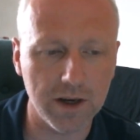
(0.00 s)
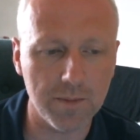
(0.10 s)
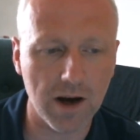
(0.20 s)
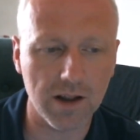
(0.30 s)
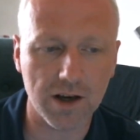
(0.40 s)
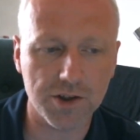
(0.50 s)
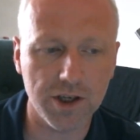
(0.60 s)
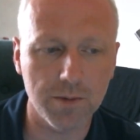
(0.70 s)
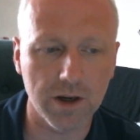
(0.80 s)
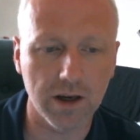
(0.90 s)
it might last
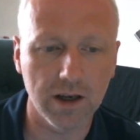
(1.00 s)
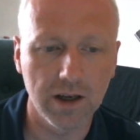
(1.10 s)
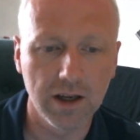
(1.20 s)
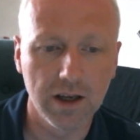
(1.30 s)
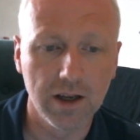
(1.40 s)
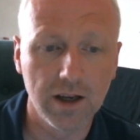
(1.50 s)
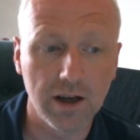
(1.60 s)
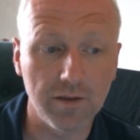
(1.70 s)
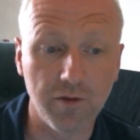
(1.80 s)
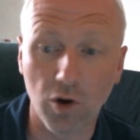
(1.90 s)
you
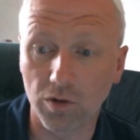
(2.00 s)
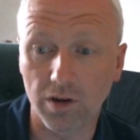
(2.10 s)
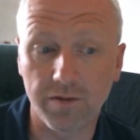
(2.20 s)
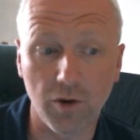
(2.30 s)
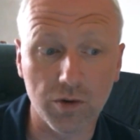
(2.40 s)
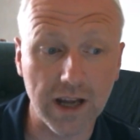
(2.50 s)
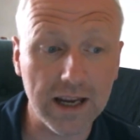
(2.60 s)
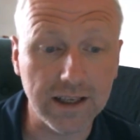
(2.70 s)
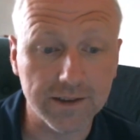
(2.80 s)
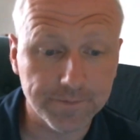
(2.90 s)
a full day.